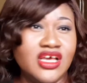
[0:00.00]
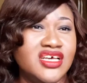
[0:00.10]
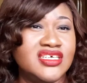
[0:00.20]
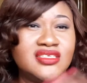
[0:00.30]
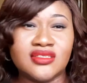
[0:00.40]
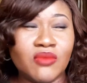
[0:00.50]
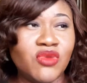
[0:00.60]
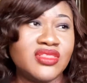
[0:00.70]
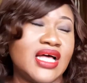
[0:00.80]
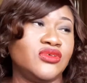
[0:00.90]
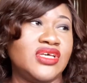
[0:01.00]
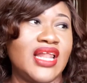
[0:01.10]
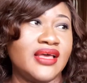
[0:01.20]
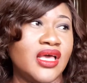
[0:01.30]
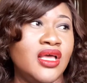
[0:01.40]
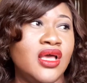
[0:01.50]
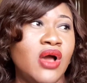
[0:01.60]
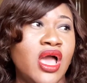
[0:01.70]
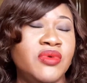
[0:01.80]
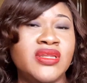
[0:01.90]
He's someone that, okay, like
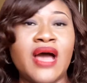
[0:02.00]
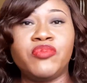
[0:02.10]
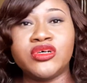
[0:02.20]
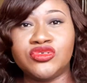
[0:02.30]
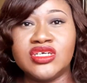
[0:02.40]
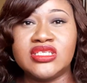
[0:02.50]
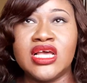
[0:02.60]
in that portrait, a